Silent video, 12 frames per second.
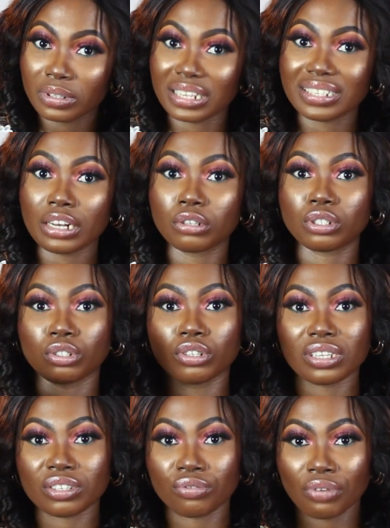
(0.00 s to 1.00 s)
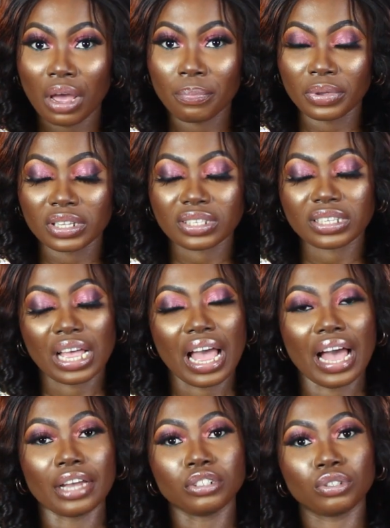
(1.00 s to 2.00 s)
they said you should just grab it
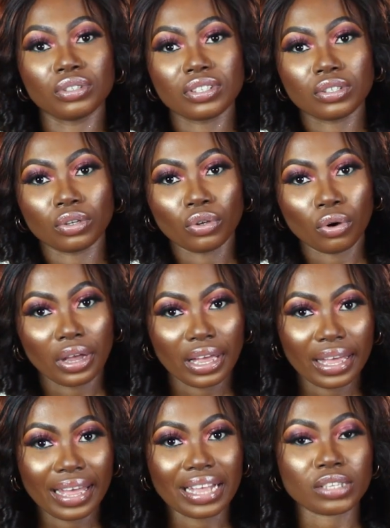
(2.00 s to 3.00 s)
and you should use it on your hair